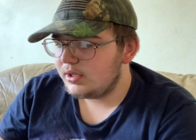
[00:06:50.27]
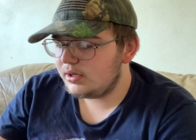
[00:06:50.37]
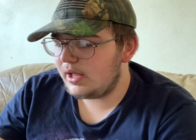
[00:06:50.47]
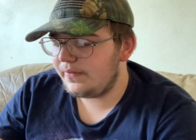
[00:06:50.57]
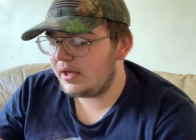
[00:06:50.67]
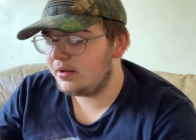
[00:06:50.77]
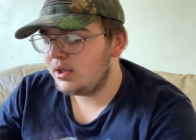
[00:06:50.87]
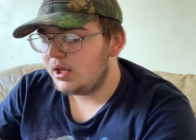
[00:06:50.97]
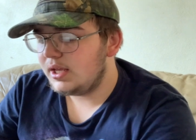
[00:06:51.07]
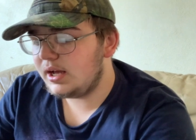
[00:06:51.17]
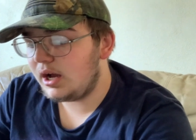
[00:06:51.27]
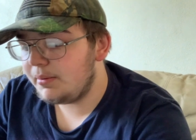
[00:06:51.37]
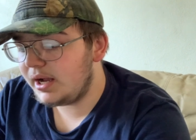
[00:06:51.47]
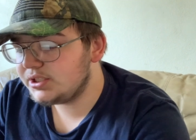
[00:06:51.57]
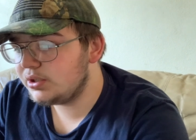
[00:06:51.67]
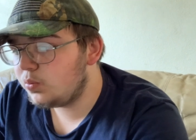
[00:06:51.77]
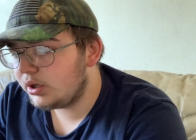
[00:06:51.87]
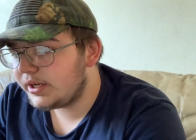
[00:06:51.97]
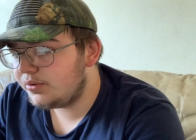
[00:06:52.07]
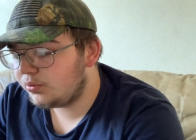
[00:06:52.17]
not that. I'm actually
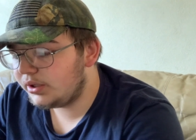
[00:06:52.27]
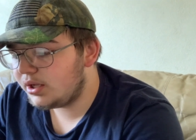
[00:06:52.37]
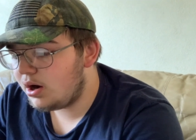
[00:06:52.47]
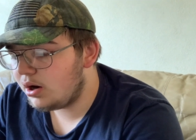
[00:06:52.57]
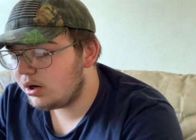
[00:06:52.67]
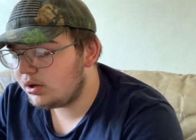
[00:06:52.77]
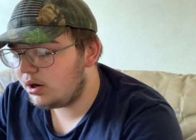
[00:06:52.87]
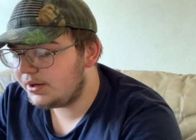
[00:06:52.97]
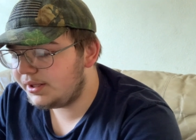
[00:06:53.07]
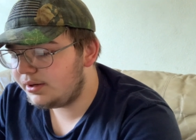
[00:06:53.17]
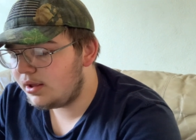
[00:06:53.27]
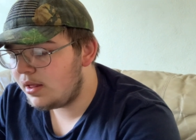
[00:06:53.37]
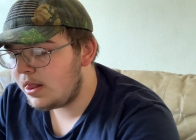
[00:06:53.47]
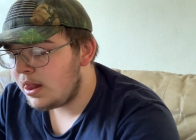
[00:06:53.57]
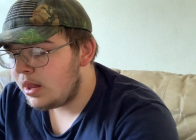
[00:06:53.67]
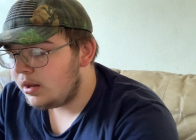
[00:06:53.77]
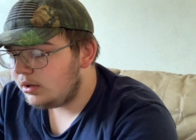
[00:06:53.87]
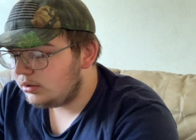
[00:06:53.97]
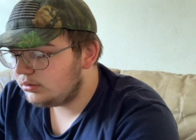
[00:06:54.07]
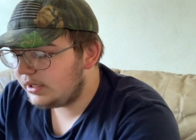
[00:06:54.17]
working really hard on it
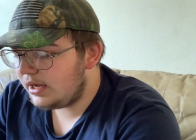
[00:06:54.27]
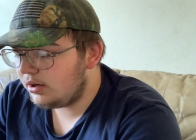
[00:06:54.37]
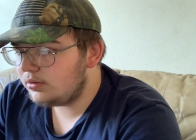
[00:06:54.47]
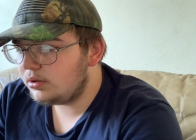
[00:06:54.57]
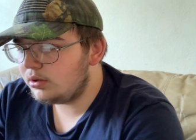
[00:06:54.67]
now.